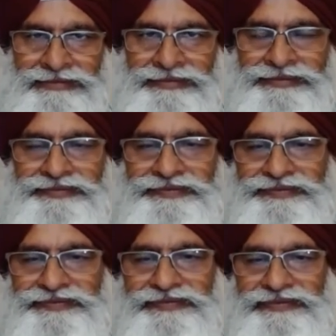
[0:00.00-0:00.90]

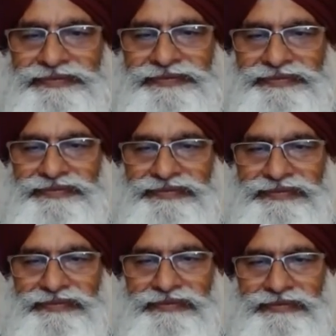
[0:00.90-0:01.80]

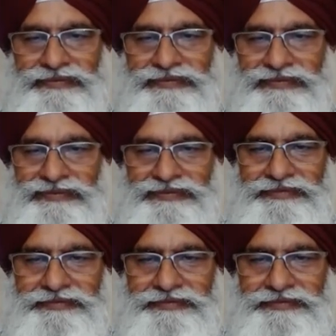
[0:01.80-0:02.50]
(not speaking)